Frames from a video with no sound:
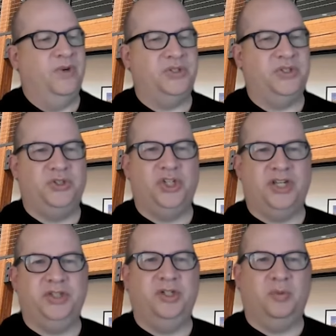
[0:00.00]
Versus
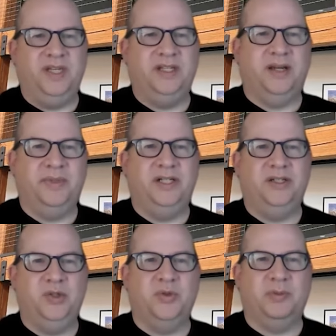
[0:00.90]
just, me coming in
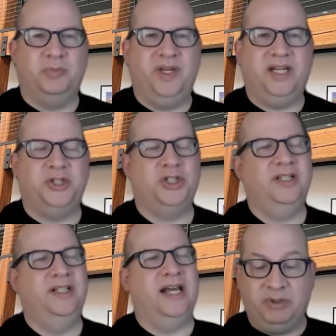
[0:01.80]
and doing the
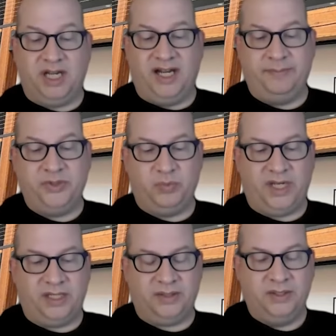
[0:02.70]
pitch. There were times
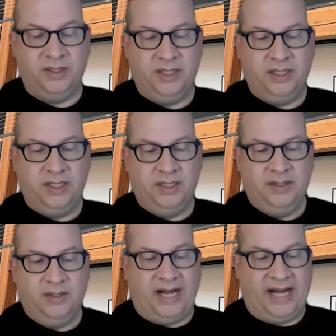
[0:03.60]
when
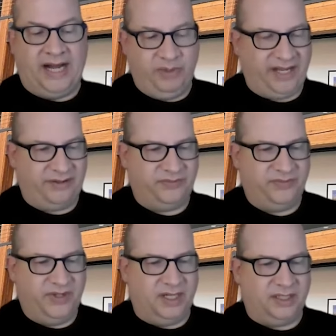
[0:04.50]
I would have,
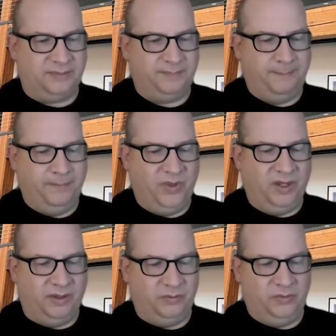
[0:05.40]

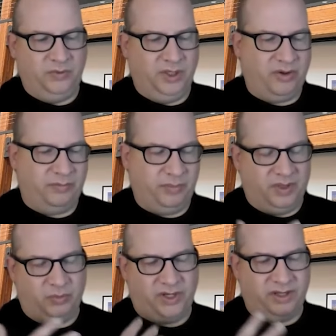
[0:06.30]

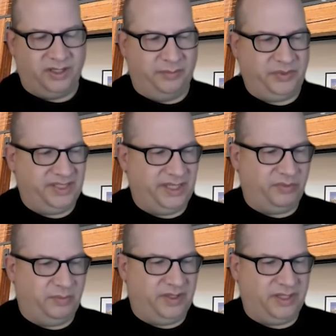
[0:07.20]
one of the companies
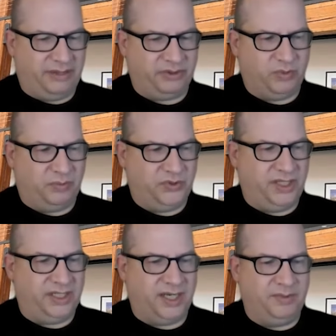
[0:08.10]
that I was
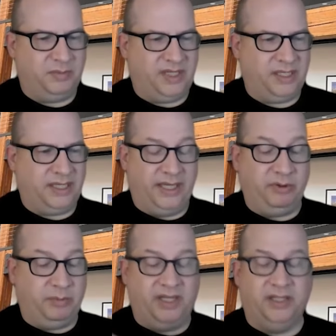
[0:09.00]
representing come to me, and
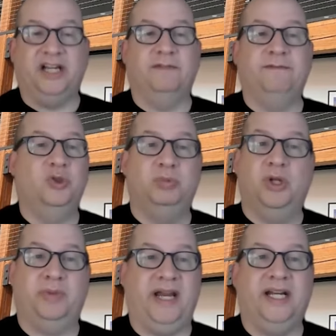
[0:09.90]
they would be in like a full
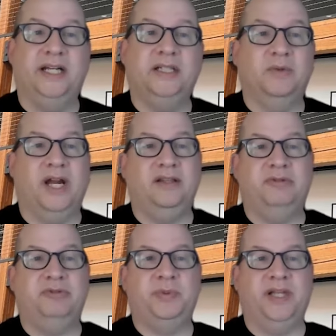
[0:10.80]
blown panic, right?
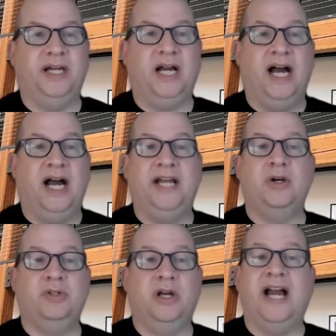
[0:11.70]
They'd just be like,
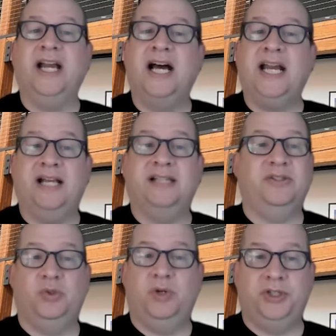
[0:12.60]
I don't know. I got
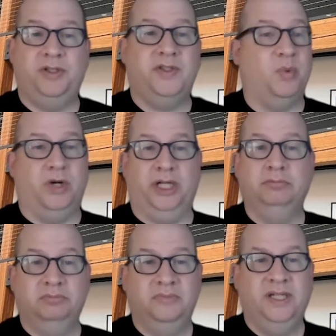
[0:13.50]
asked this question this
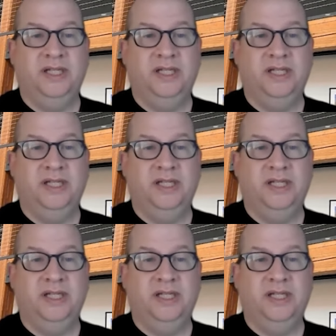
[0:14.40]
morning,